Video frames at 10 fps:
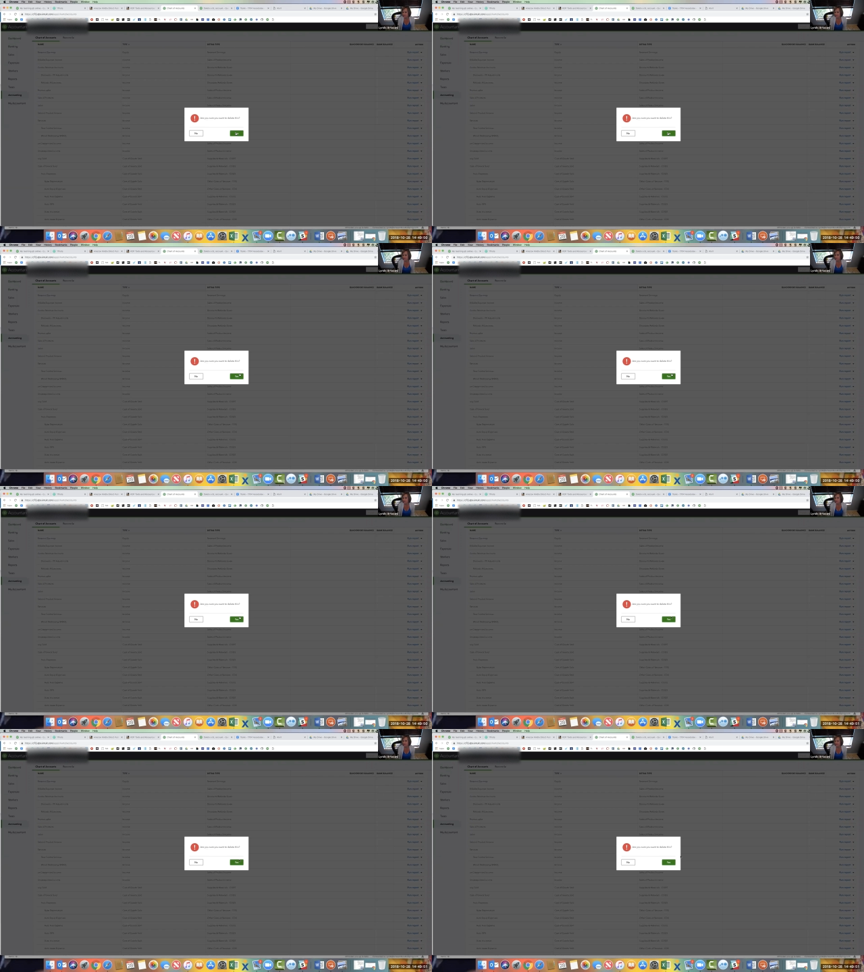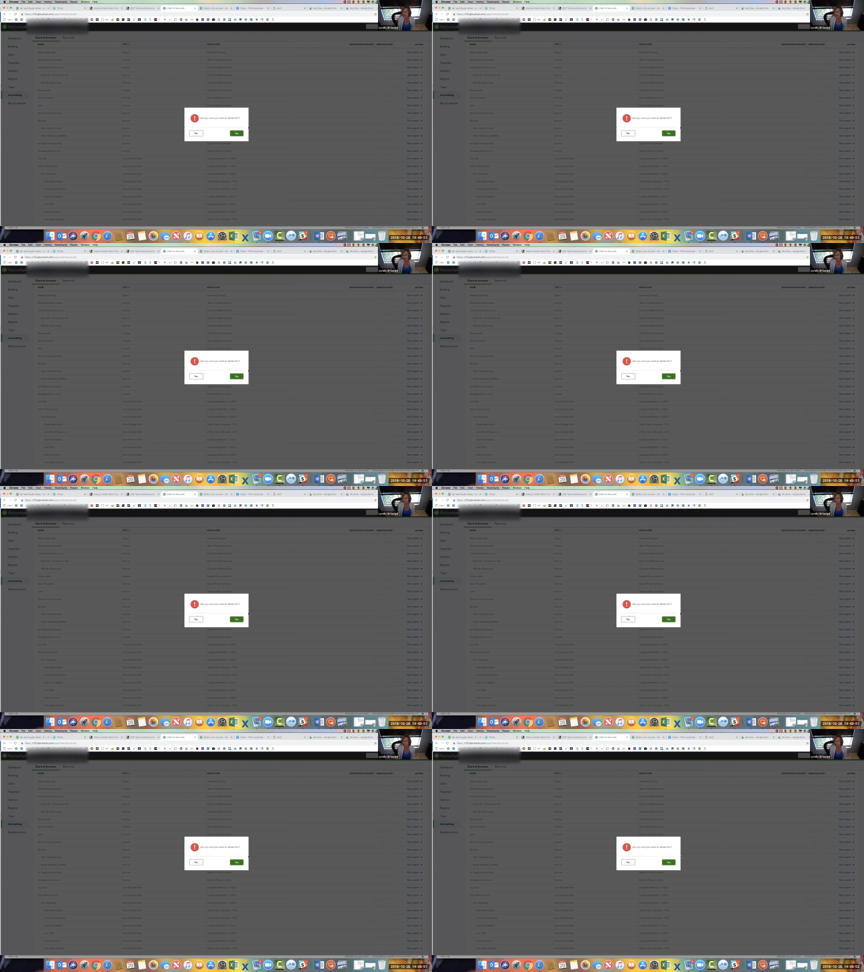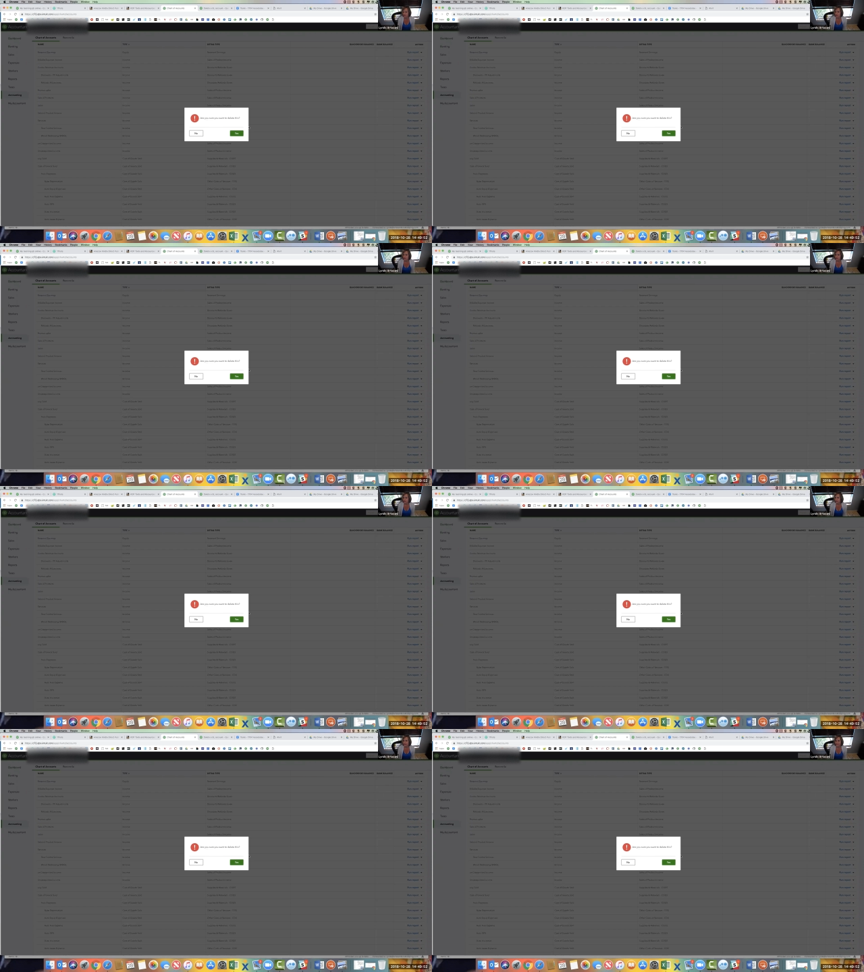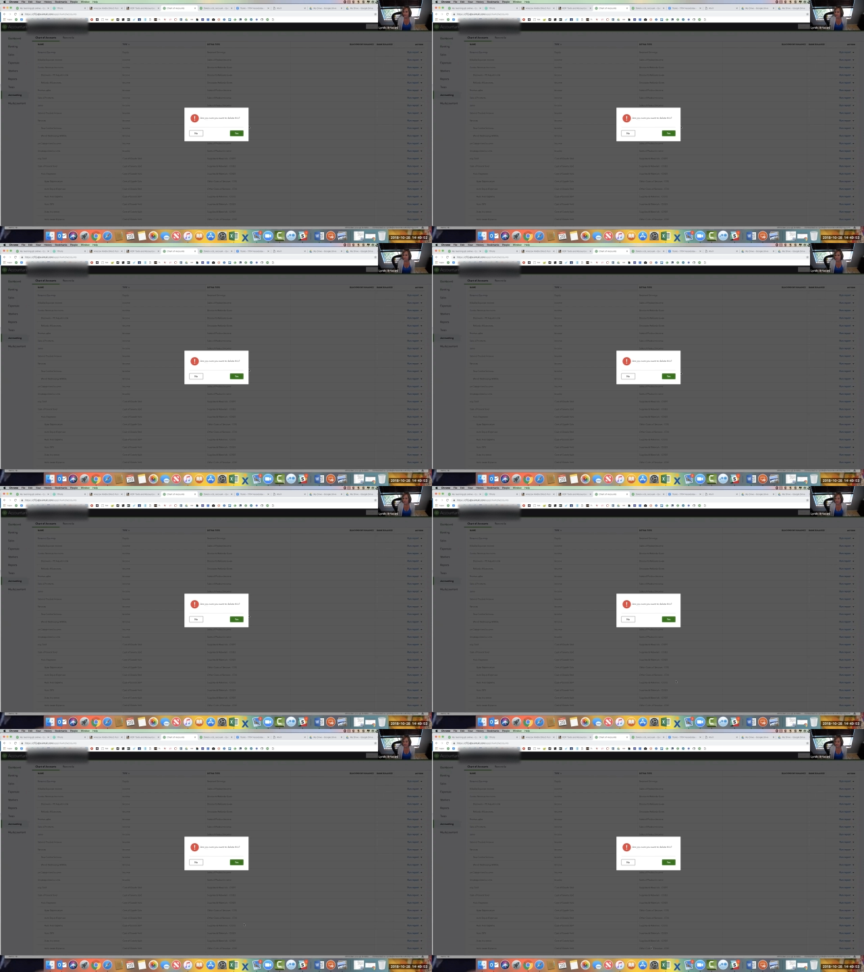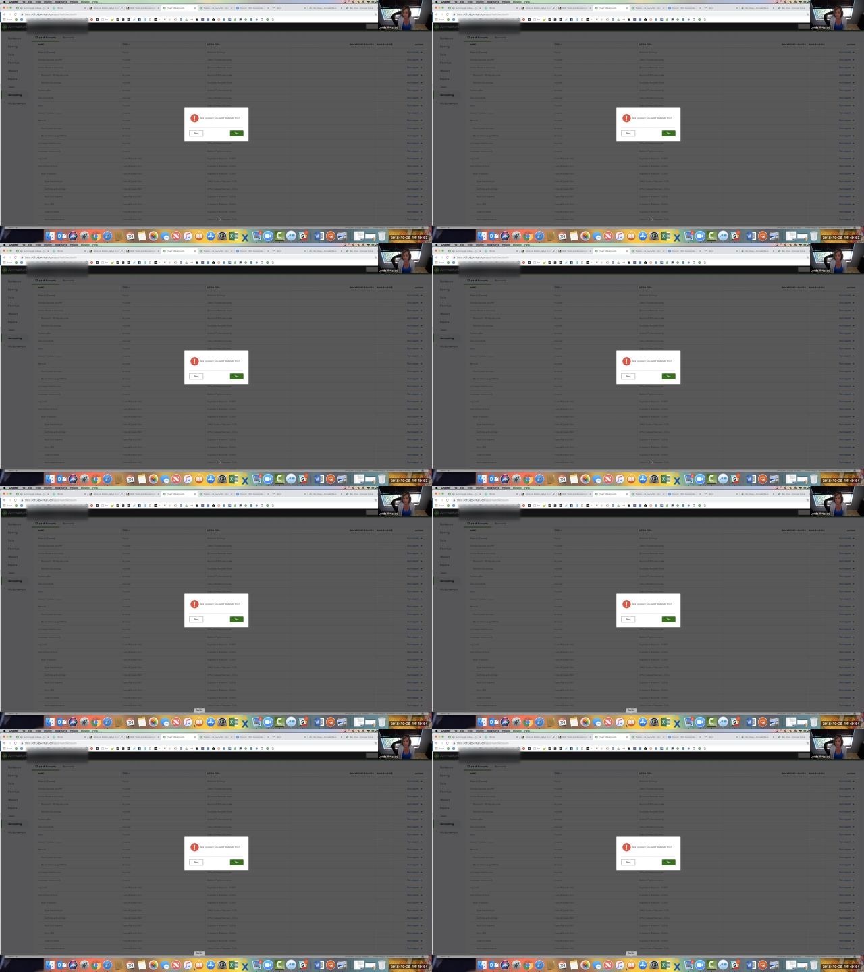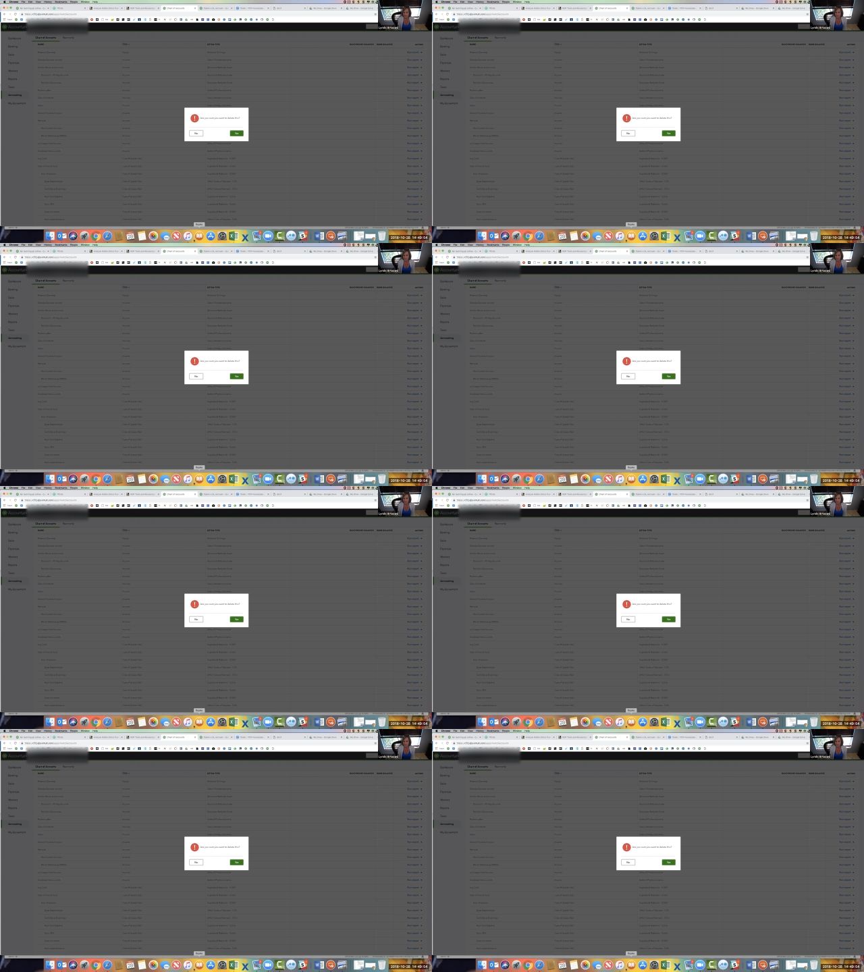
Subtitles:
Nobody's mouth can be seen.